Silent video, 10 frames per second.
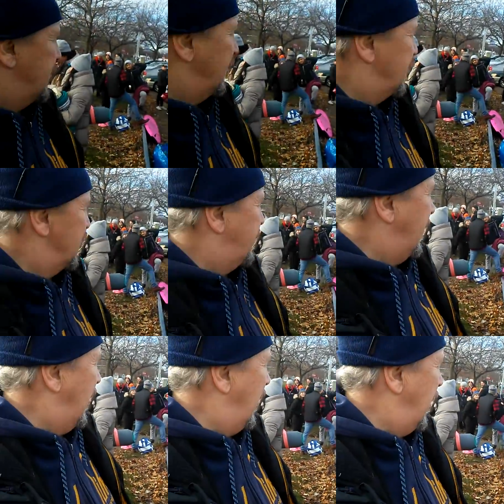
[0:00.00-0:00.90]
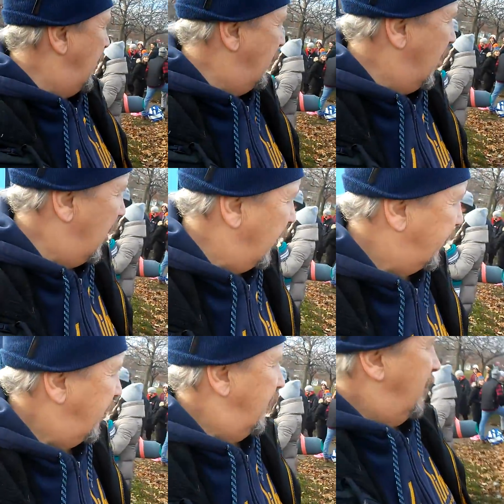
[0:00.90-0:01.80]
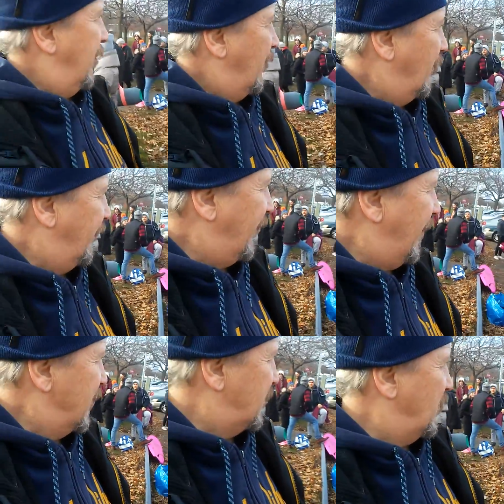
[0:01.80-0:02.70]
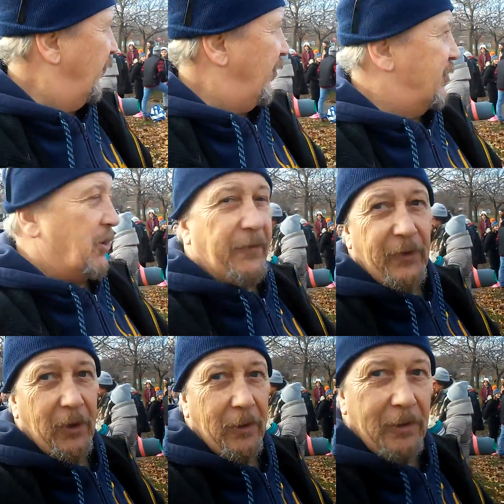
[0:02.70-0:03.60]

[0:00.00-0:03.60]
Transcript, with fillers: Bridges Bay with world famous Peruvian surfer.